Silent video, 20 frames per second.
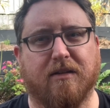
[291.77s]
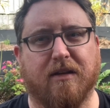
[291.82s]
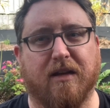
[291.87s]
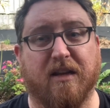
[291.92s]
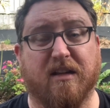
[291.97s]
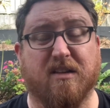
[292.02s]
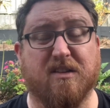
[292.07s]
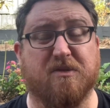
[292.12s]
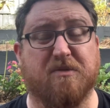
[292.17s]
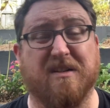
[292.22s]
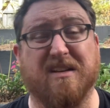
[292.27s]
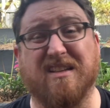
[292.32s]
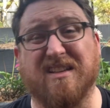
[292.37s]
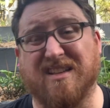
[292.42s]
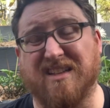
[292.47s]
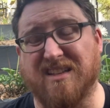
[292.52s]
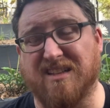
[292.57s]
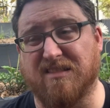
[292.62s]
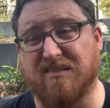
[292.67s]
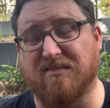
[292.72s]
And because
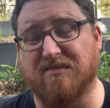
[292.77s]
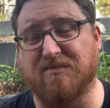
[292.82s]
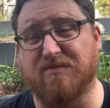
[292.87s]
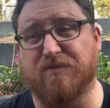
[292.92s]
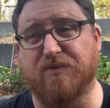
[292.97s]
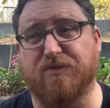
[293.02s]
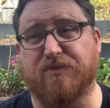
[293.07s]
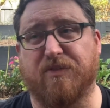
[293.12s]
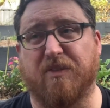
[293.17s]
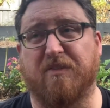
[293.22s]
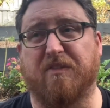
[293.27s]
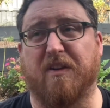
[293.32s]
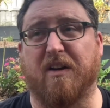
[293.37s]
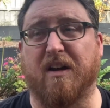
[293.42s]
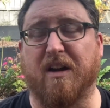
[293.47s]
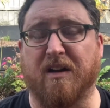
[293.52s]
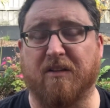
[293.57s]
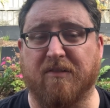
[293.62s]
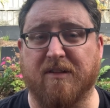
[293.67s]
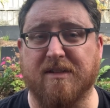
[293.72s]
really, for
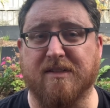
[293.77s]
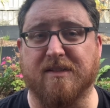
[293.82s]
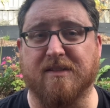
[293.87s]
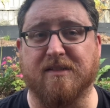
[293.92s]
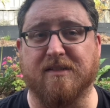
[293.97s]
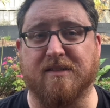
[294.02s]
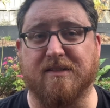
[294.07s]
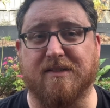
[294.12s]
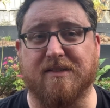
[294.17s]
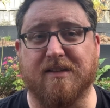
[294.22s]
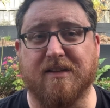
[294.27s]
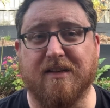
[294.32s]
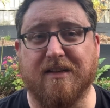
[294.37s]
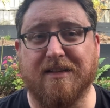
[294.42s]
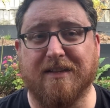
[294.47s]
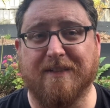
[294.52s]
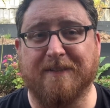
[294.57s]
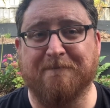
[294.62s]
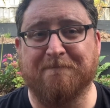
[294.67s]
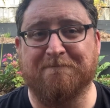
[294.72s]
varying reasons,
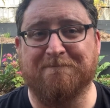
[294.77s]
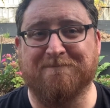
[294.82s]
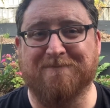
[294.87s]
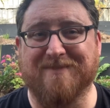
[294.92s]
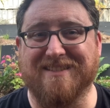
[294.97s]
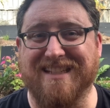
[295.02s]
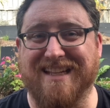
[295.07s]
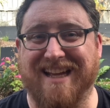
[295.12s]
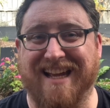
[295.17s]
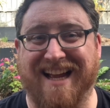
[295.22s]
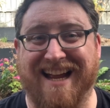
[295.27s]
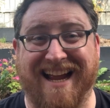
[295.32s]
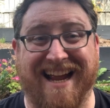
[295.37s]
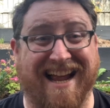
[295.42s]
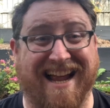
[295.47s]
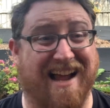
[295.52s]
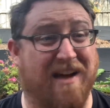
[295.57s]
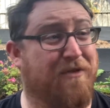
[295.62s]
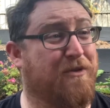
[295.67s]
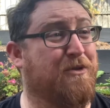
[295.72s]
I
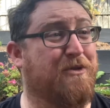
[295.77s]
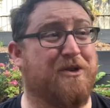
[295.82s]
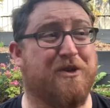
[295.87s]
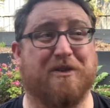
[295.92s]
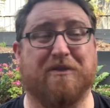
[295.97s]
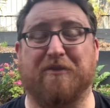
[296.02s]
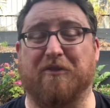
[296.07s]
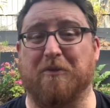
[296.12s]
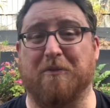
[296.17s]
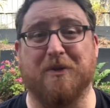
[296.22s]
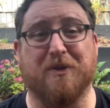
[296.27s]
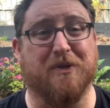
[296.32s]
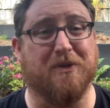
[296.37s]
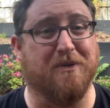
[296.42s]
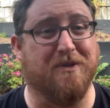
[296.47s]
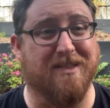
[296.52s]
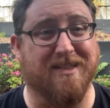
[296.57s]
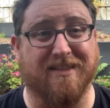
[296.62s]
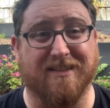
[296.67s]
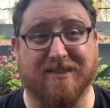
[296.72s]
haven't auditioned for a musical
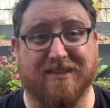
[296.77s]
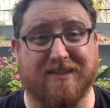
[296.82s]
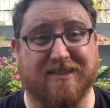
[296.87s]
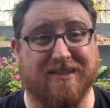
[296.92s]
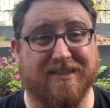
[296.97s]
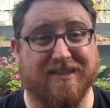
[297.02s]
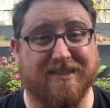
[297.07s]
since.